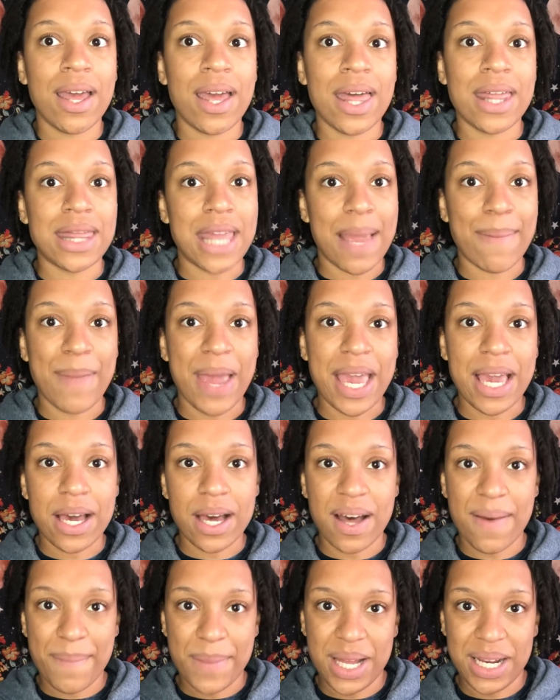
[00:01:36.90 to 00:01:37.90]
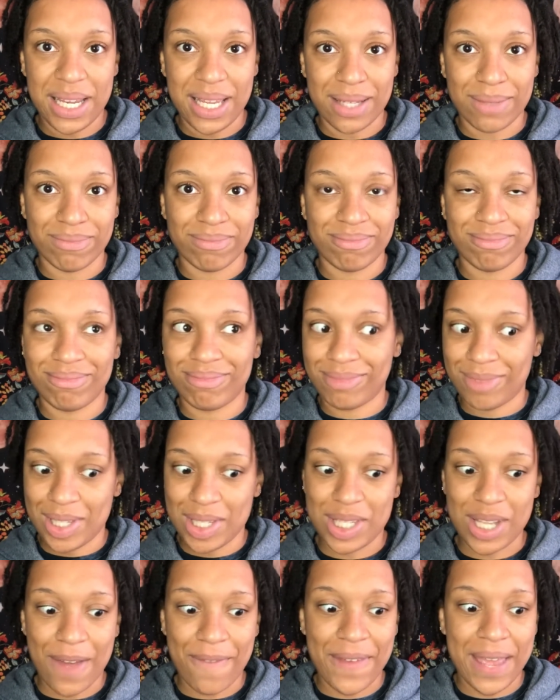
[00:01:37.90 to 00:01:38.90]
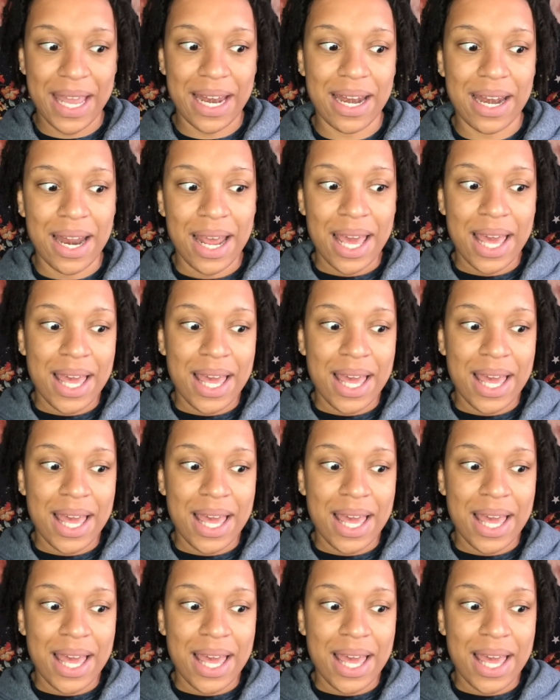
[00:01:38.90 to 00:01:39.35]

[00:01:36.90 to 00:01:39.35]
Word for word: they make good money and stuff. And